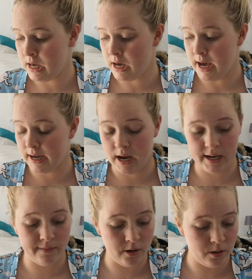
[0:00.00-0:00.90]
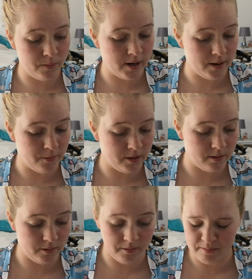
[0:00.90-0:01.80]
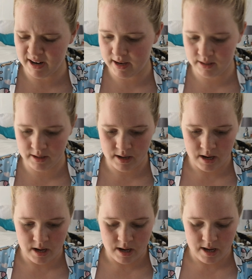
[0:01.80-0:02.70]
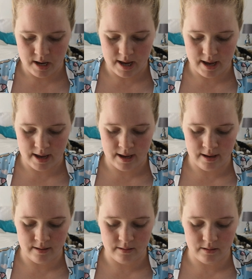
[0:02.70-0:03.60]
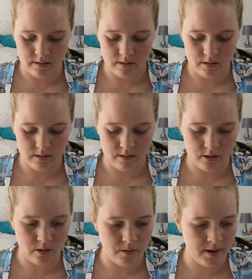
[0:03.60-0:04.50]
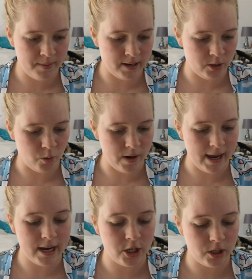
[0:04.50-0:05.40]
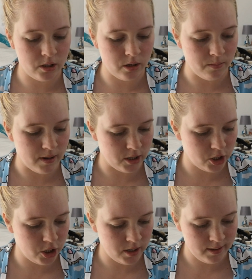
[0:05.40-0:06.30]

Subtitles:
I kind of know where I want them to be placed. Don't worry about your edges so much